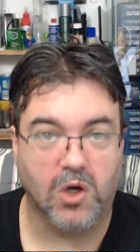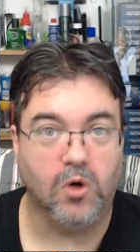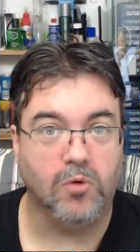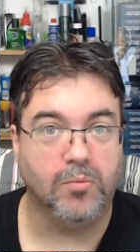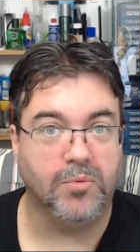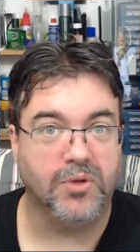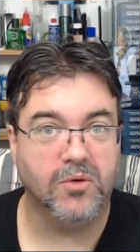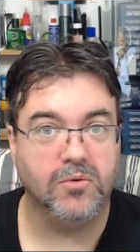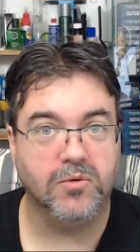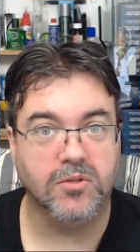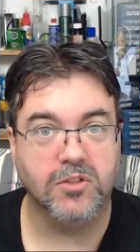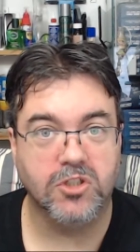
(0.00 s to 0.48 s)
I
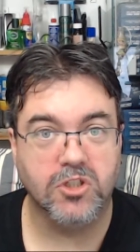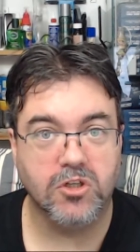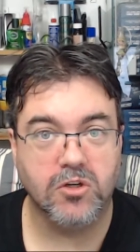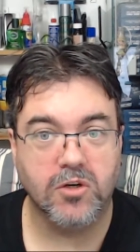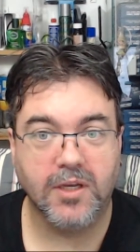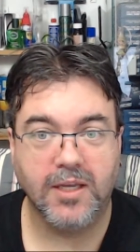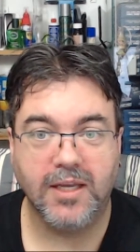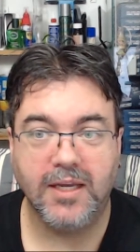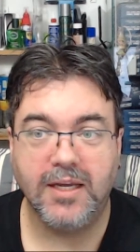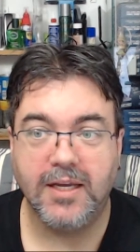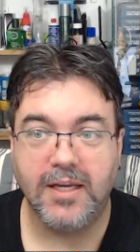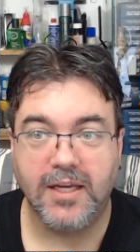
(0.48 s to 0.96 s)
hope you
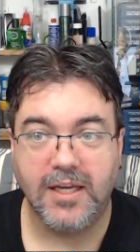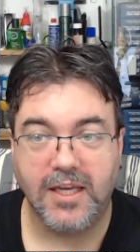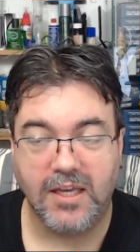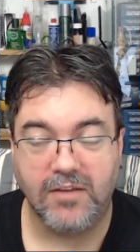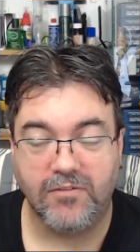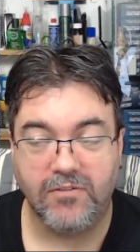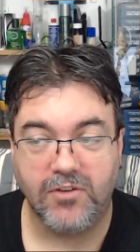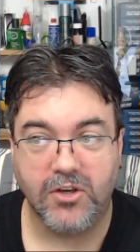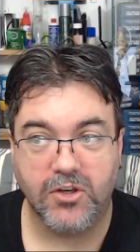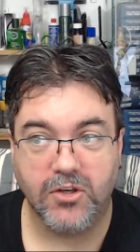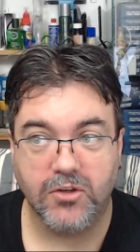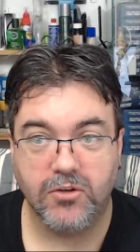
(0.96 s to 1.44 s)
enjoy.
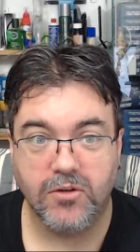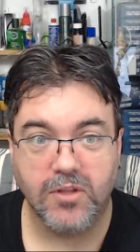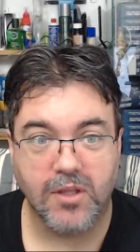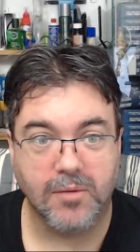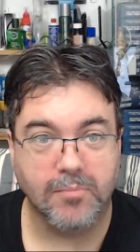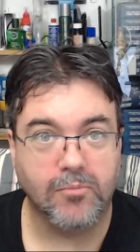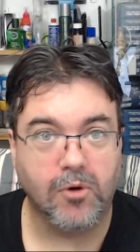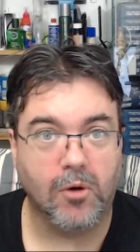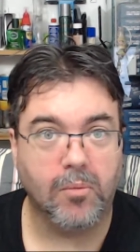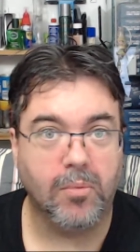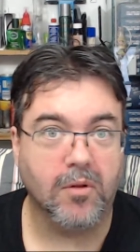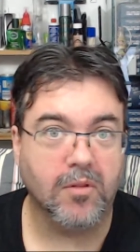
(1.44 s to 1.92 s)
If you do,
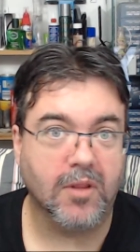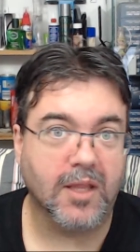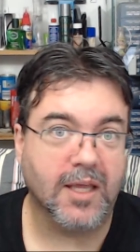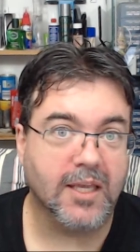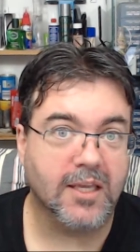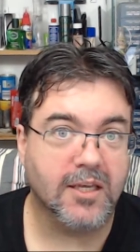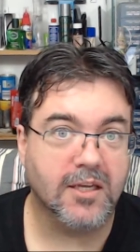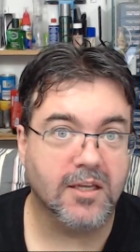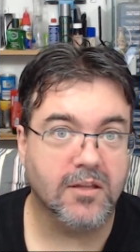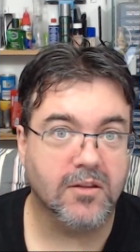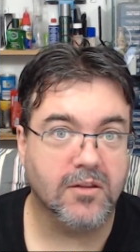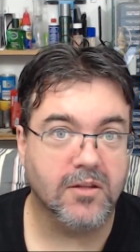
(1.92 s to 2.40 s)
then pop a
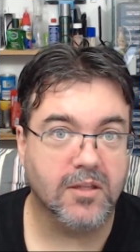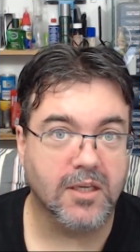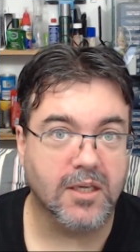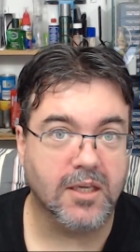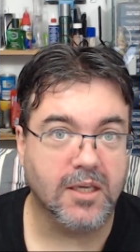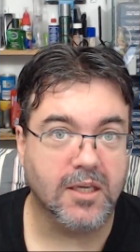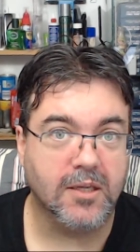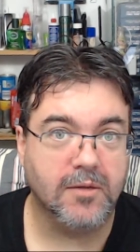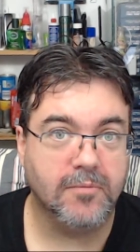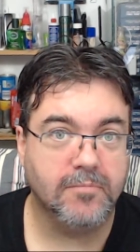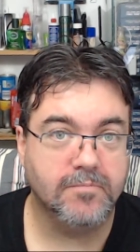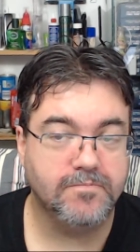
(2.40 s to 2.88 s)
like in
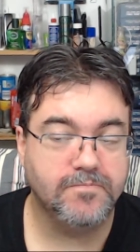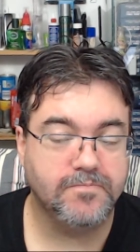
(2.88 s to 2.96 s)
the...